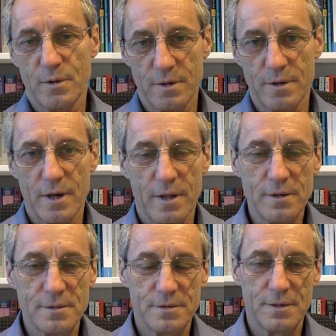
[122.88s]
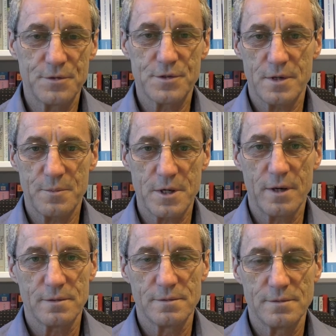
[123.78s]
one to the other and steps
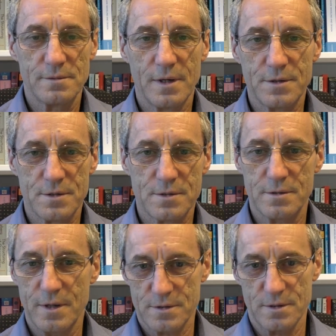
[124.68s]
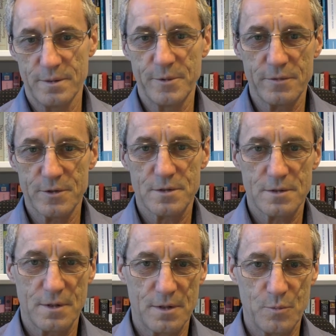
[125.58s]
out. That's the limit of its
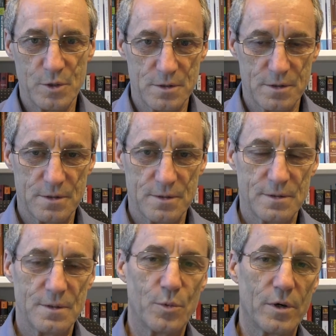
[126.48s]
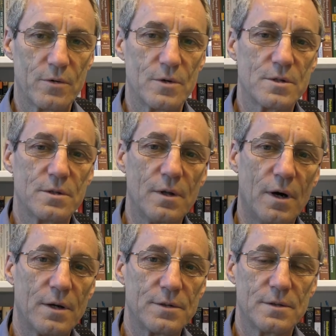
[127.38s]
business. The broker is
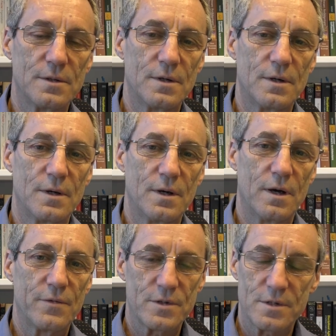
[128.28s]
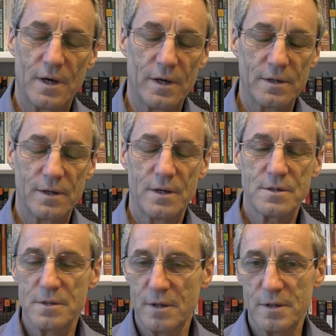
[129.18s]
not a facade,
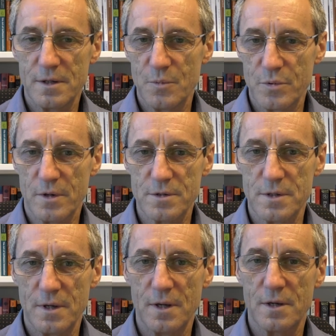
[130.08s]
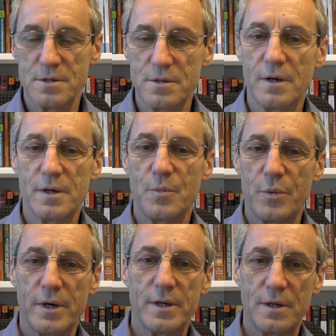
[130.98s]
is not a proxy, and is not a
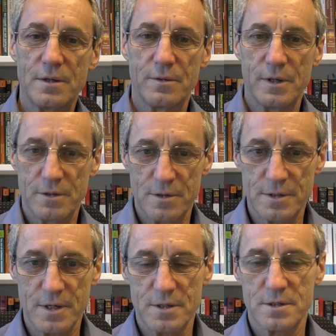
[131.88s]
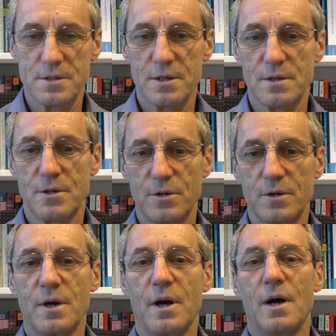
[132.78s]
party to any transactions that
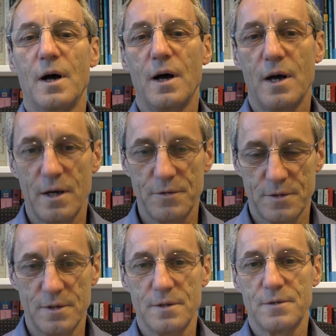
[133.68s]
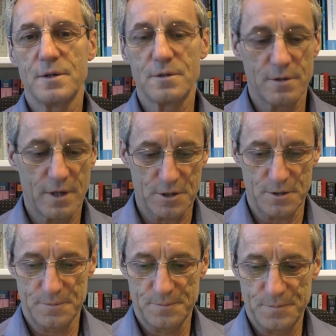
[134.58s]
occur after the introduction.
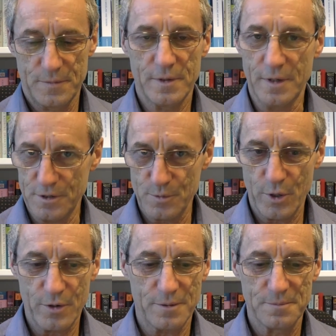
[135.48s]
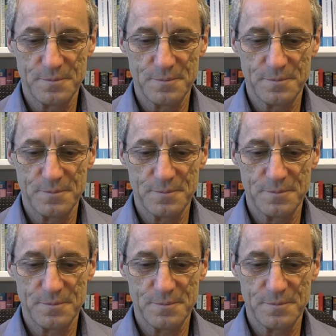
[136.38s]
It is a broker.